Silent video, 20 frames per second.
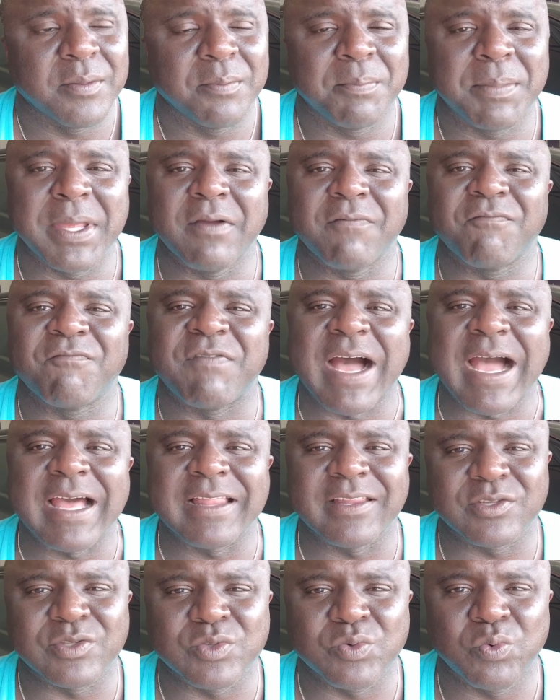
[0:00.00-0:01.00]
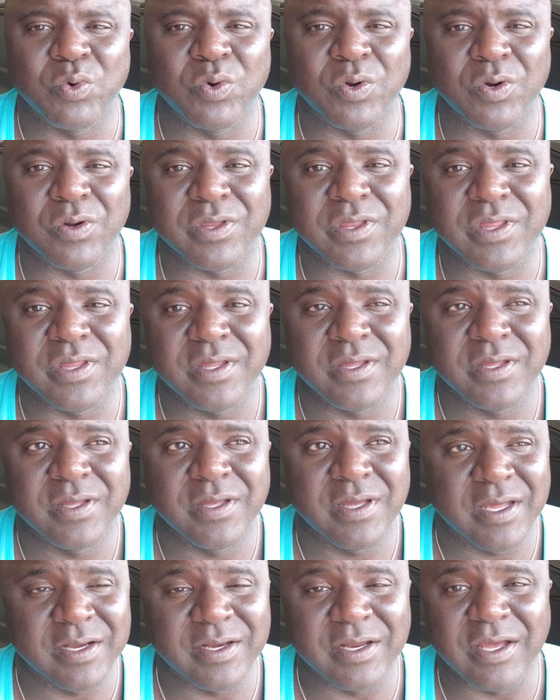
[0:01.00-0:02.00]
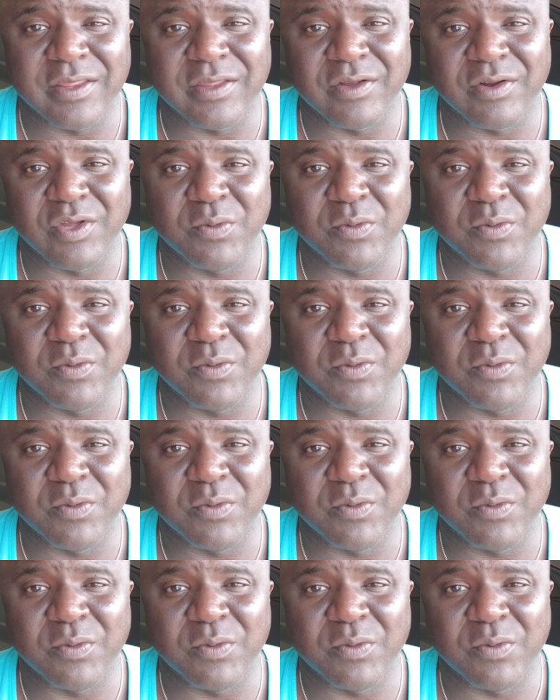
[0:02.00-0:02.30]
being violent towards another